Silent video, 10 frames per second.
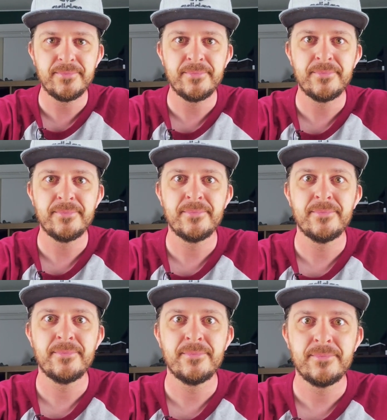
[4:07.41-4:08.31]

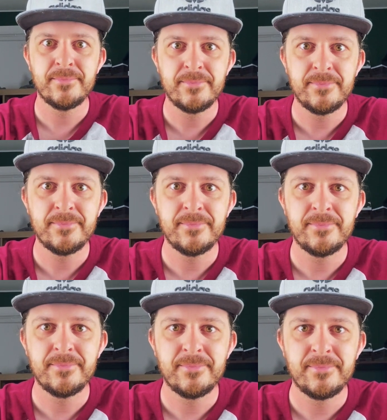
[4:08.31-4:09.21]

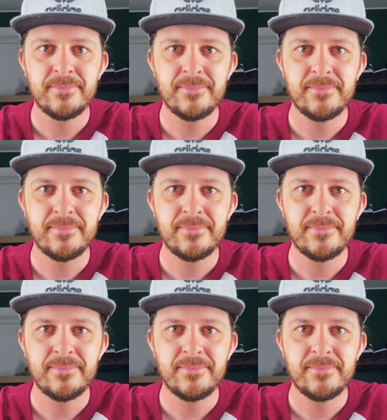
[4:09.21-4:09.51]
No one is speaking in this clip.